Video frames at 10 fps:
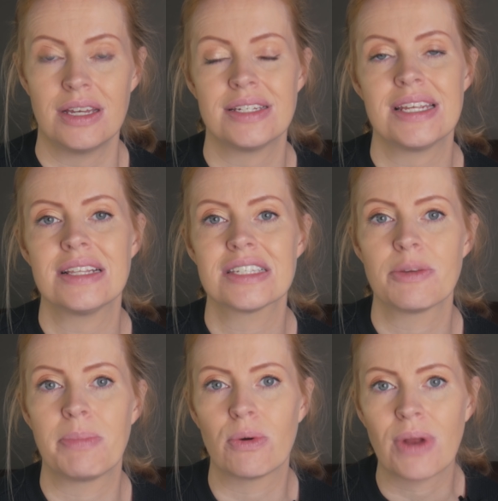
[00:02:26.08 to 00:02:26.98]
It tends to
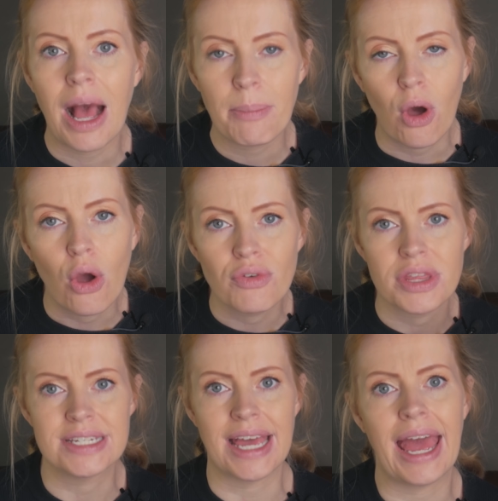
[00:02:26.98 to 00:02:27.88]
build up over the
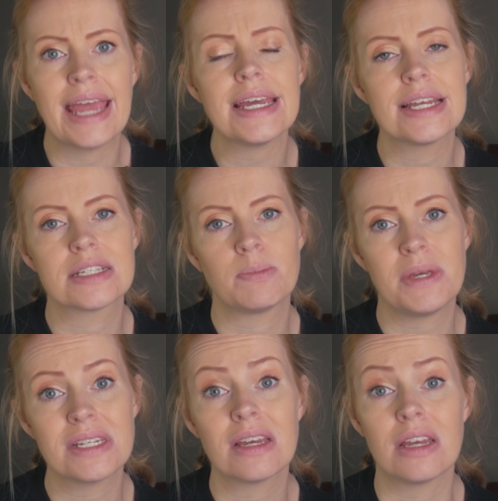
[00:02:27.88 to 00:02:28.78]
day and is
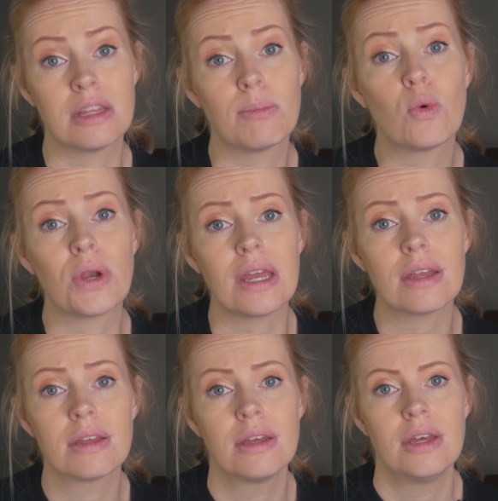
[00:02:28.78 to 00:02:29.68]
better in the
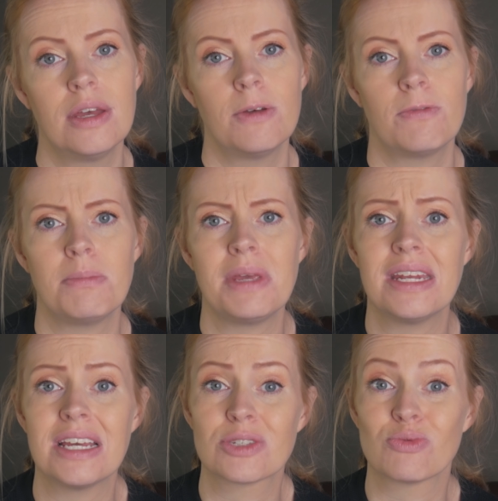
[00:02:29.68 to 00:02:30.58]
morning. For men,
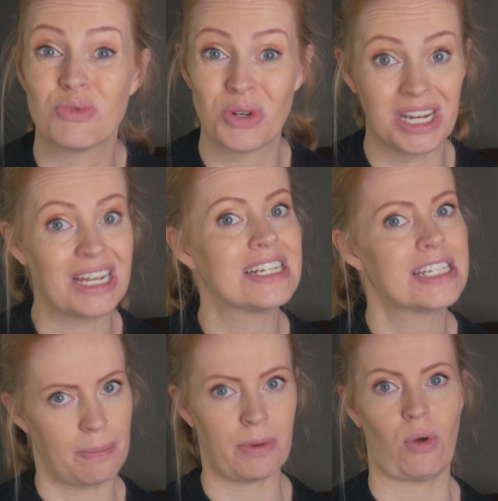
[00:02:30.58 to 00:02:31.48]
it's really
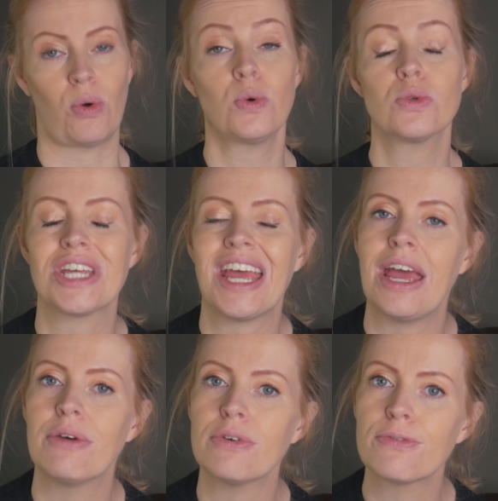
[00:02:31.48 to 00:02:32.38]
typical to
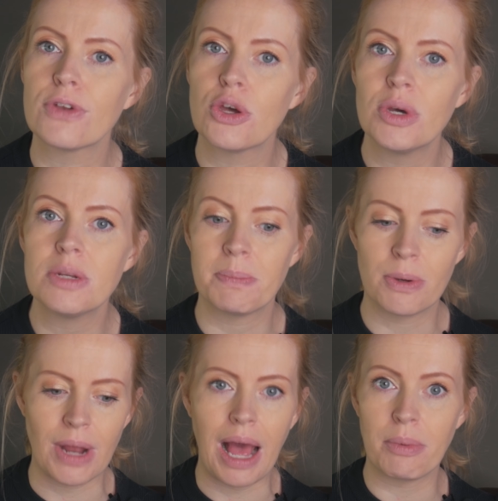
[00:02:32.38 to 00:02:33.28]
have fluid
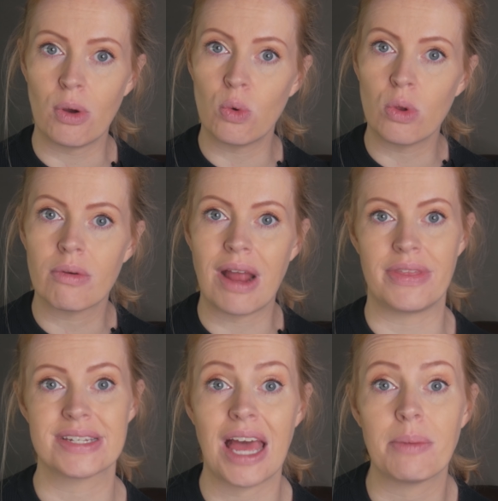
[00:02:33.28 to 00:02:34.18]
build up all around the
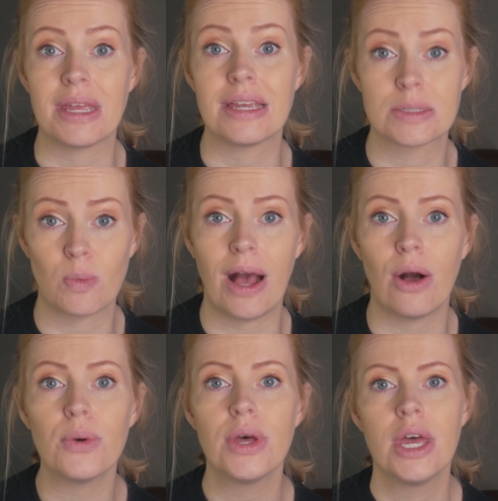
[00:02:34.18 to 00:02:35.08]
tummy as
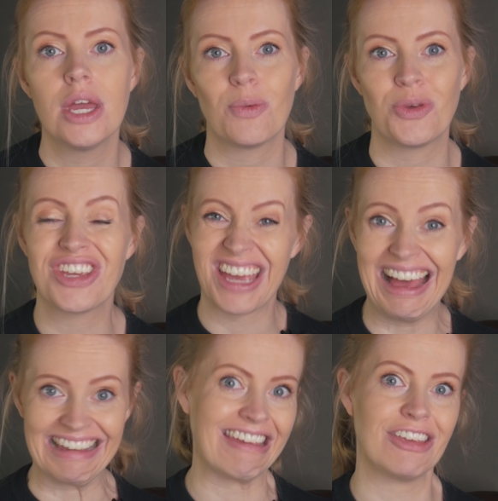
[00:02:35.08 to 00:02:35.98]
well, where you
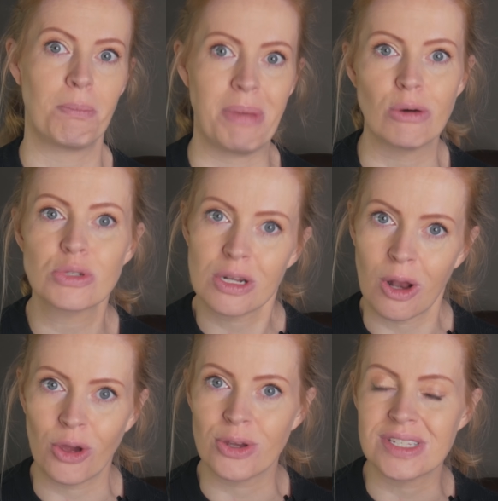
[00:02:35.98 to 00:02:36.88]
can't get your belt
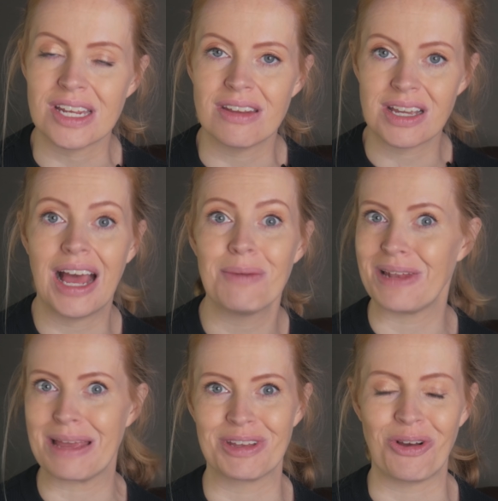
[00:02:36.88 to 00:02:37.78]
closed and you can't
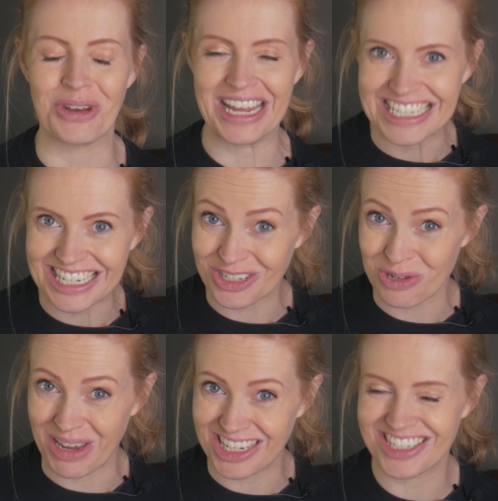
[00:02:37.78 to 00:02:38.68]
blame it on eating too
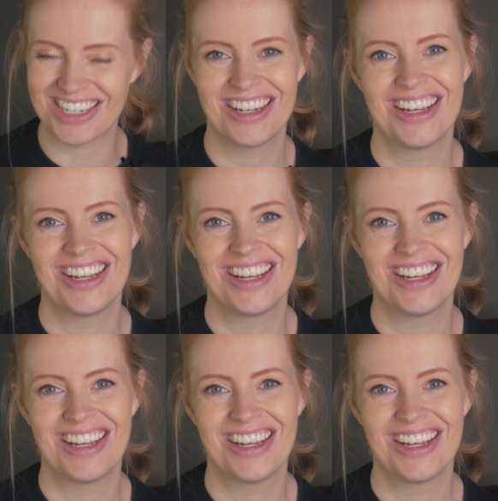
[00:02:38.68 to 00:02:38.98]
much.